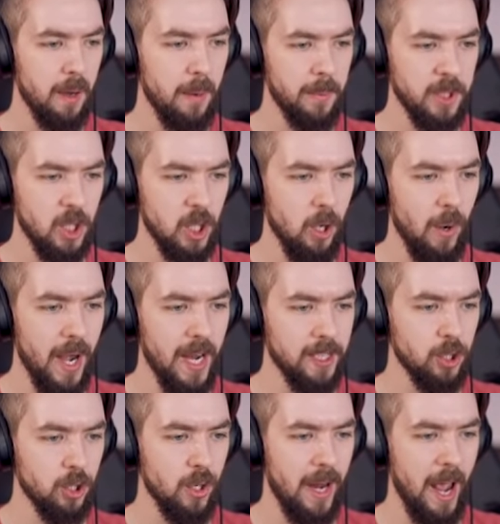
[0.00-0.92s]
But you know
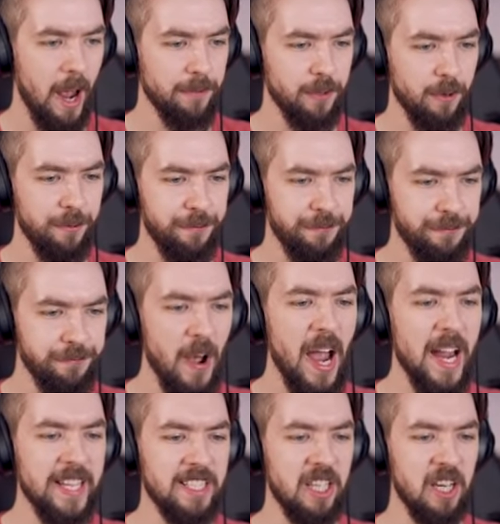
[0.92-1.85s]
what? You're going to have to
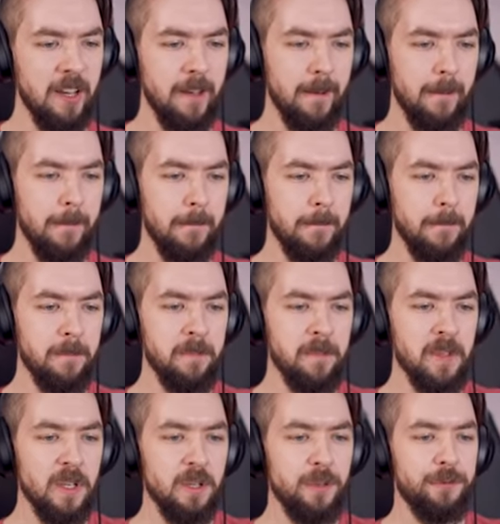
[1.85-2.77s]
fight
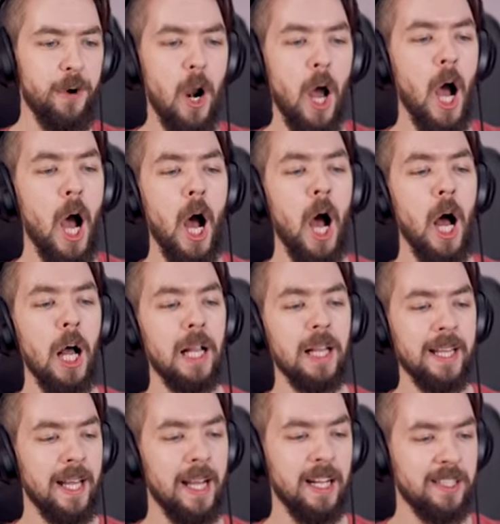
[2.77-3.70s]
for
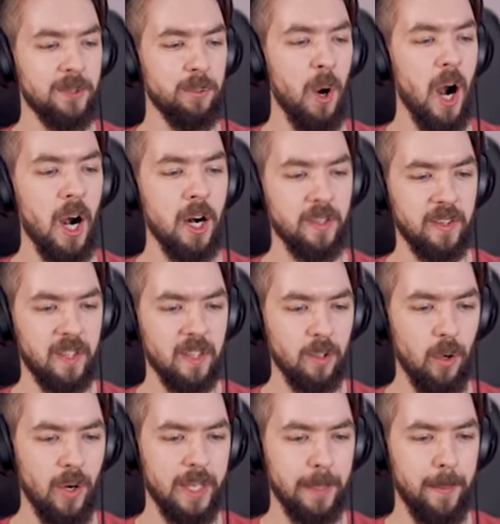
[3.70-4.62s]
all that it's worth.
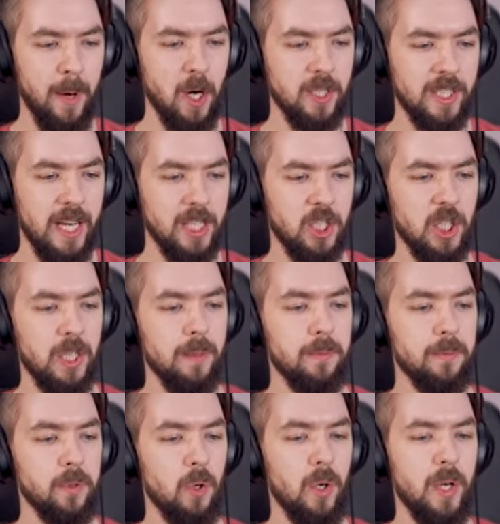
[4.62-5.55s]
Don't let the birds get you.
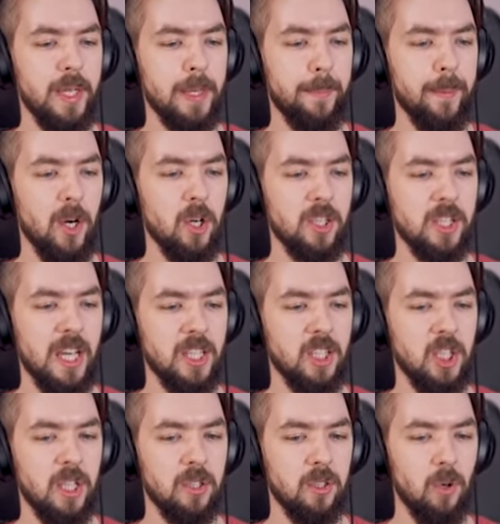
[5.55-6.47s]
Don't let the birds
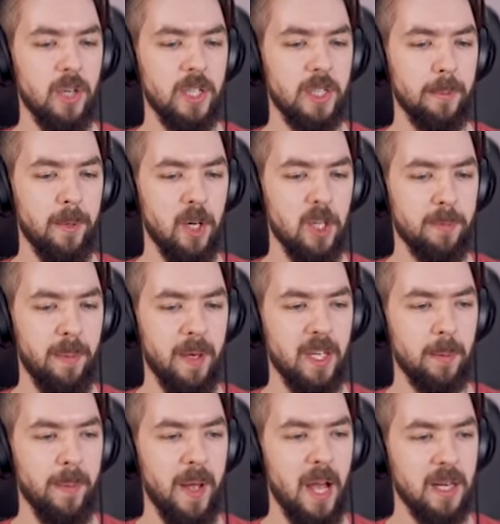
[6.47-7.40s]
get you. Don't let the birds
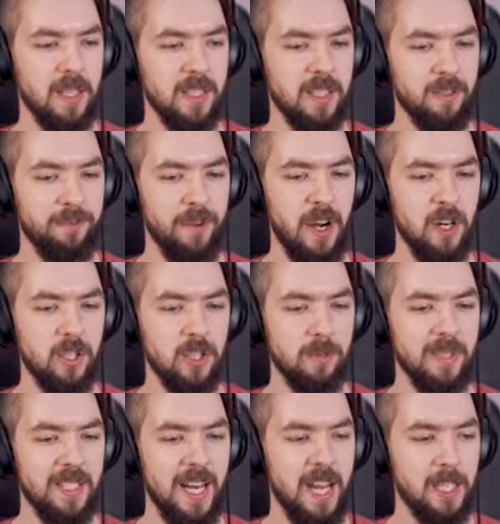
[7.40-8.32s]
pick your pockets. Fire
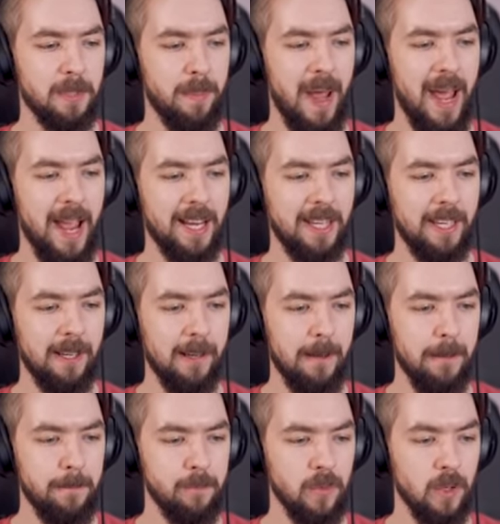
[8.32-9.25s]
some snakes back.
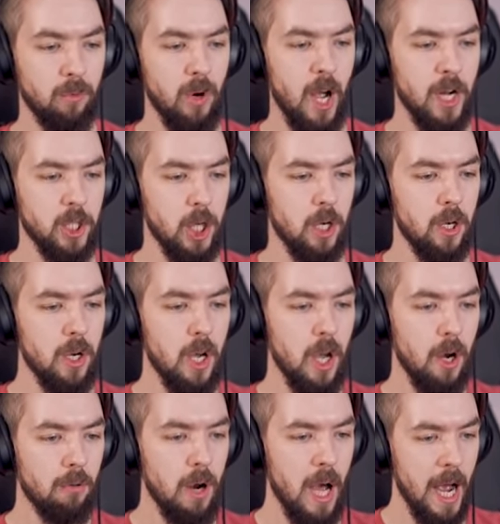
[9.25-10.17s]
Roger!
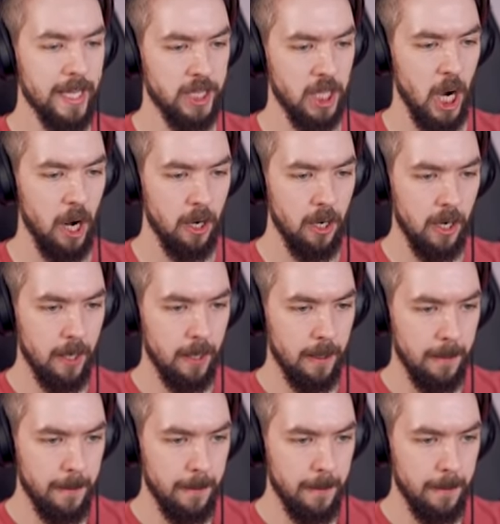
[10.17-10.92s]
Roger!